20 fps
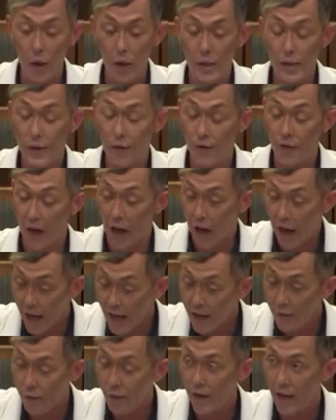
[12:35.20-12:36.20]
there is
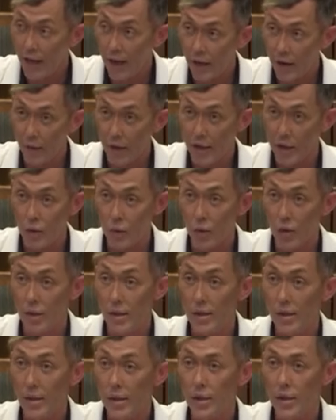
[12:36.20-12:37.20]
five
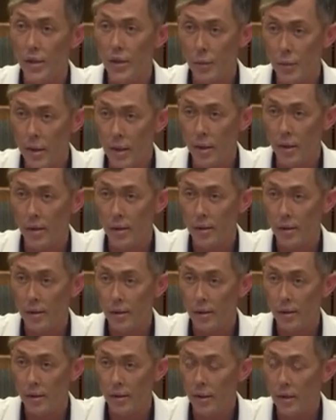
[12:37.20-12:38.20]
individuals. Excuse me.
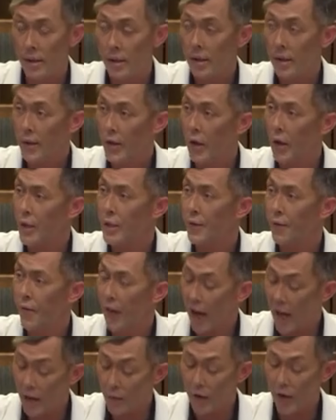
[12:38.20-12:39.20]
There is
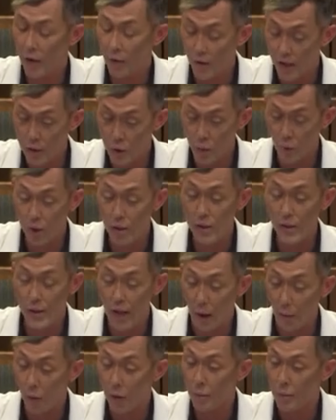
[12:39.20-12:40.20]
five individuals
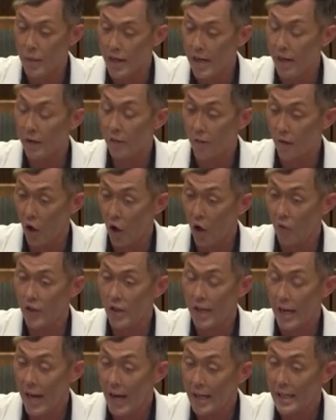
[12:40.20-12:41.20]
that would be involved
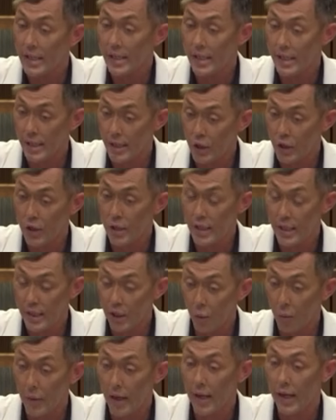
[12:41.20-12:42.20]
in any decision
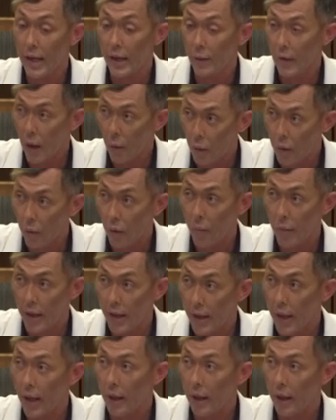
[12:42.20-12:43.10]
deal making that we were making.